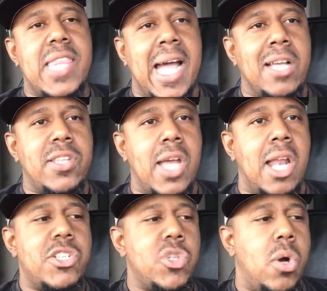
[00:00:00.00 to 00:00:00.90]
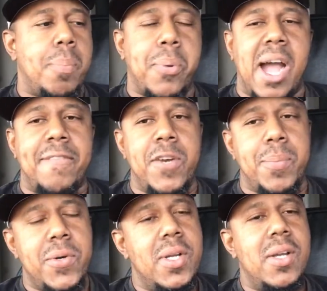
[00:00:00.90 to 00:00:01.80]
$100,000 showing
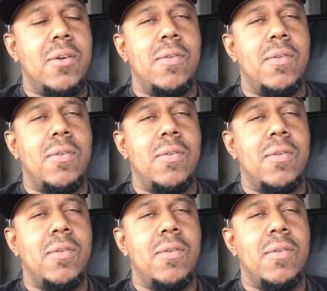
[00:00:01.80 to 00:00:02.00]
profitable?